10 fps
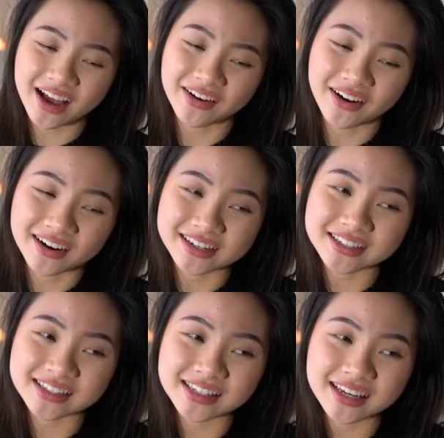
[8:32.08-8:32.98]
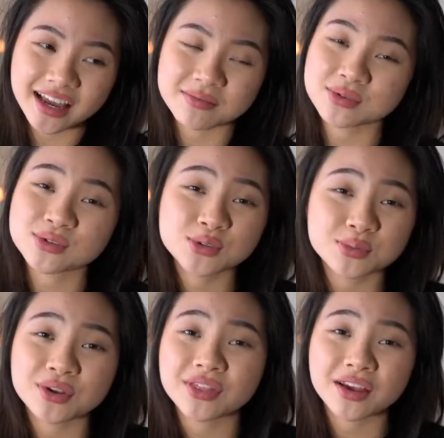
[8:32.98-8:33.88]
I honestly am
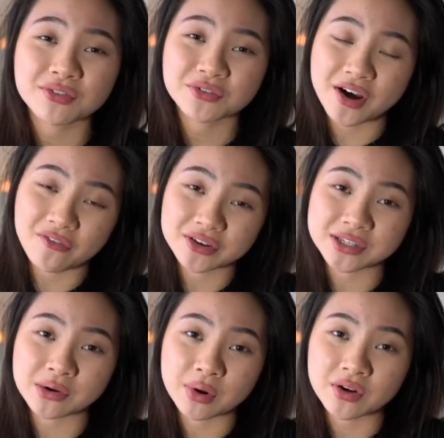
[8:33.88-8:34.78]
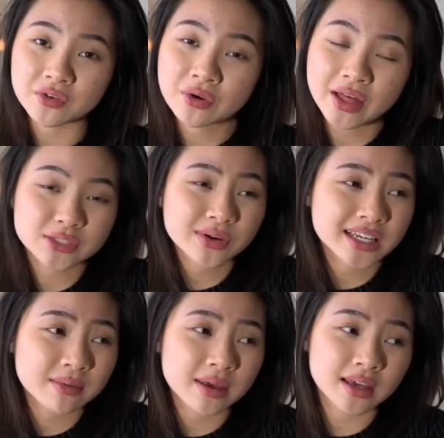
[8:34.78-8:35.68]
super thankful for every single one of you, and that's why I
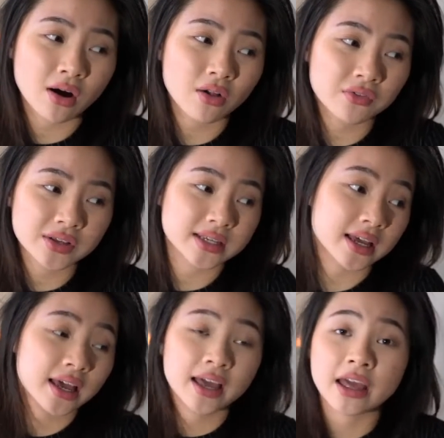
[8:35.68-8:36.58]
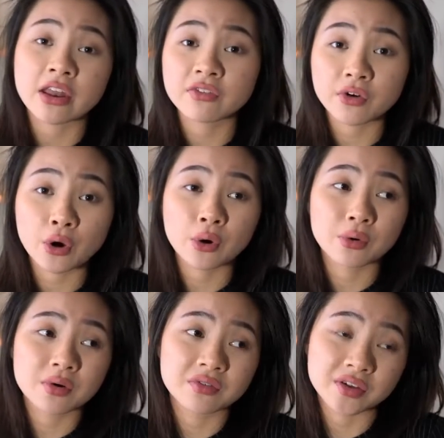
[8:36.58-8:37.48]
keep making all of these like
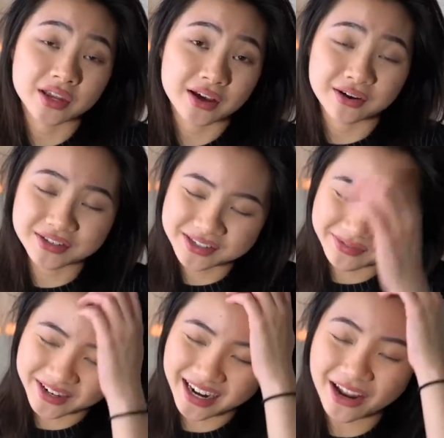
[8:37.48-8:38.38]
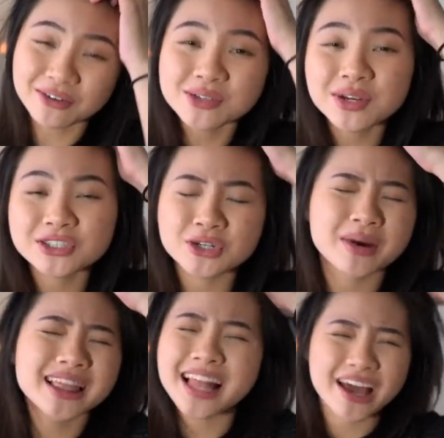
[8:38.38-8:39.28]
info videos, but I also want to show
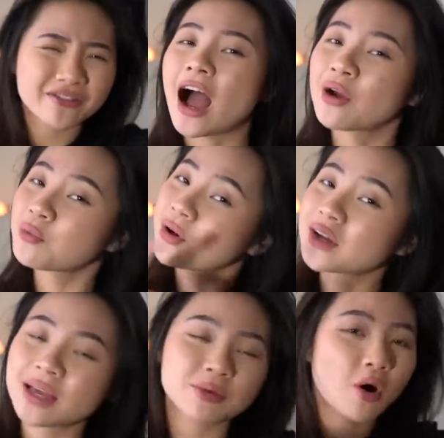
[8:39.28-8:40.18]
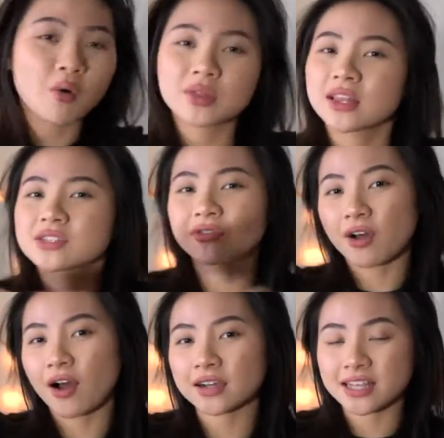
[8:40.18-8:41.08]
my life. I will keep going with these
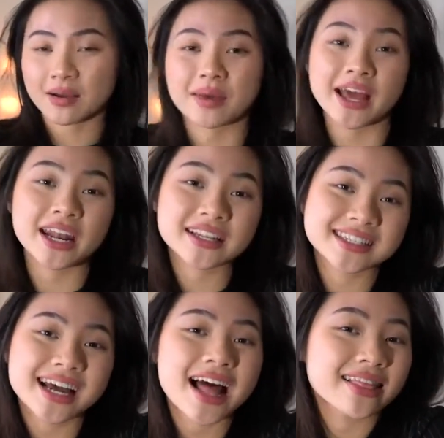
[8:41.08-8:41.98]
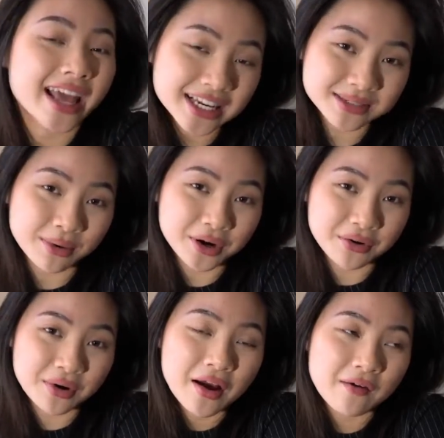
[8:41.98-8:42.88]
vlogs. I'm headed to L A
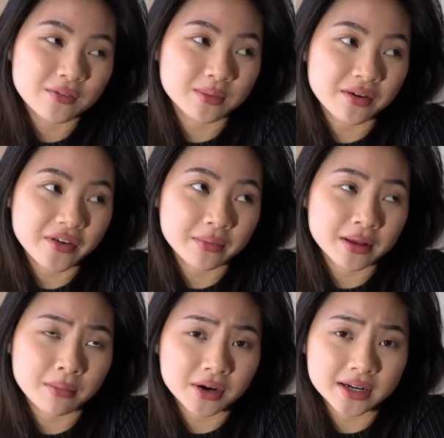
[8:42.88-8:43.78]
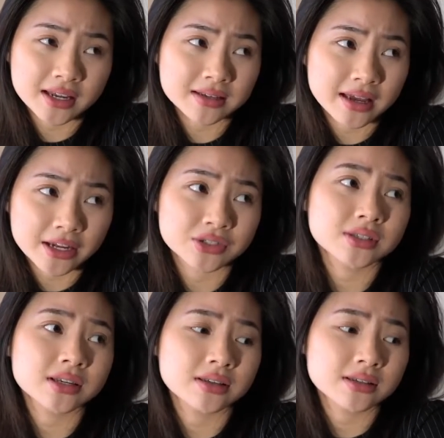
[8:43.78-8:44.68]
tomorrow for my family marketing
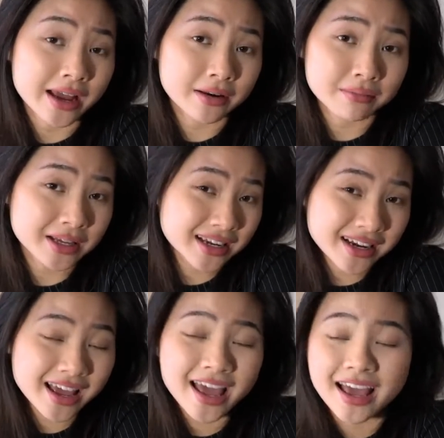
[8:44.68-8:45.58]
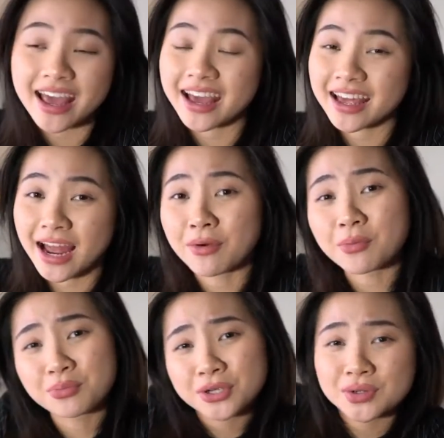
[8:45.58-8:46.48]
agency's client meeting, and I
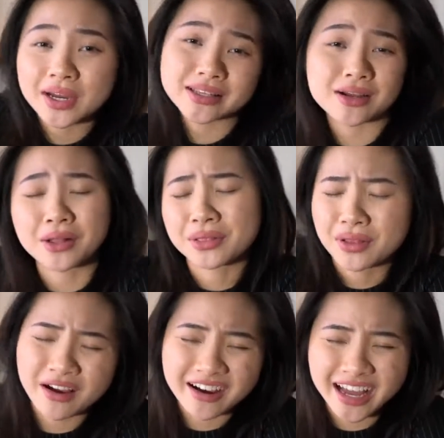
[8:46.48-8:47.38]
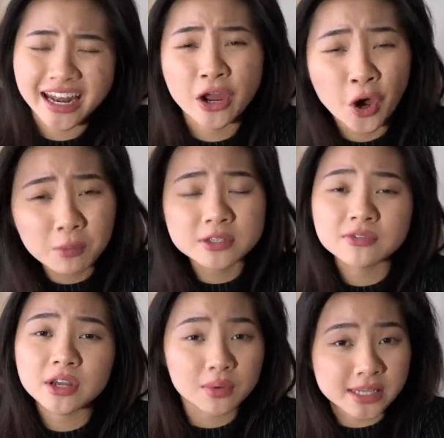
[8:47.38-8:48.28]
will bring you guys along, and I hope this
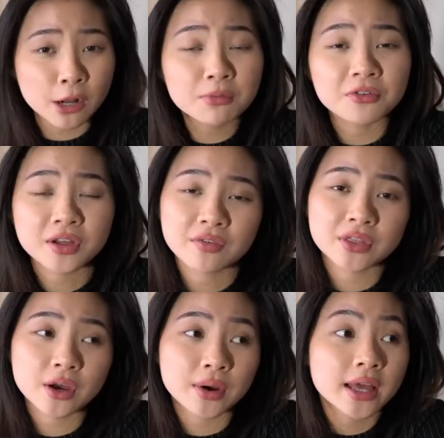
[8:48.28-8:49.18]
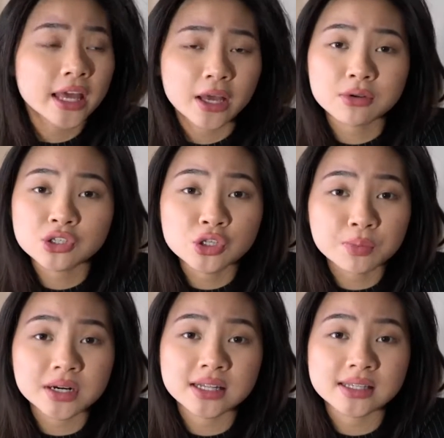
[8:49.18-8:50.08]
video was helpful even though it was
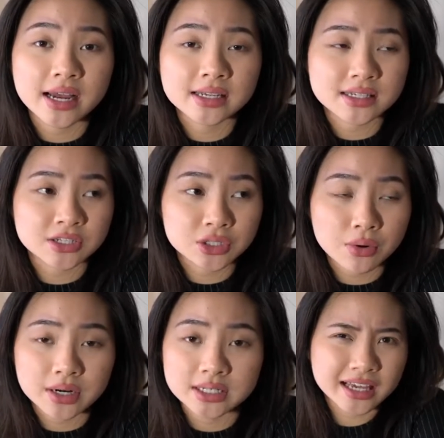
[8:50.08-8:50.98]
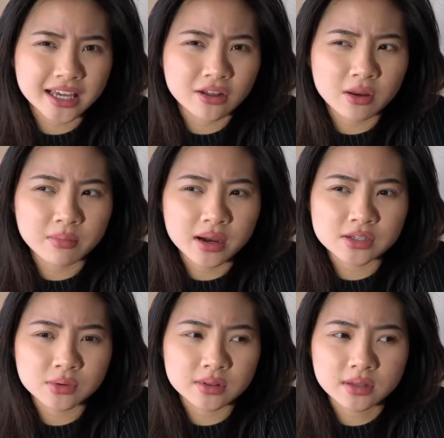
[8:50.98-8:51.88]
super concise and short. Like Elon
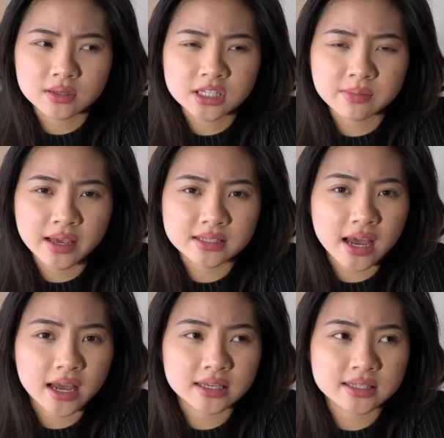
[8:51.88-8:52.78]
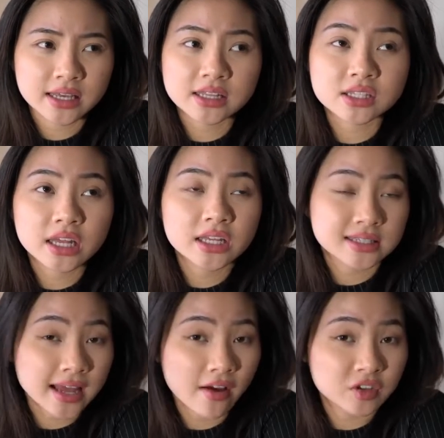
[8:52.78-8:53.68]
Musk with the SpaceX, it's, it
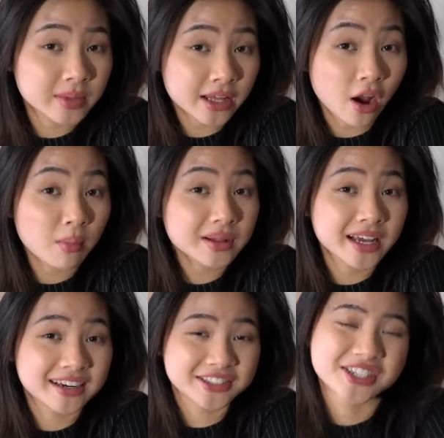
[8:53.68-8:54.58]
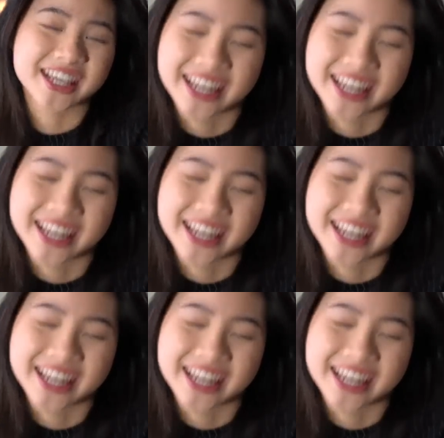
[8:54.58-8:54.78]
doesn't have to be that complicated, just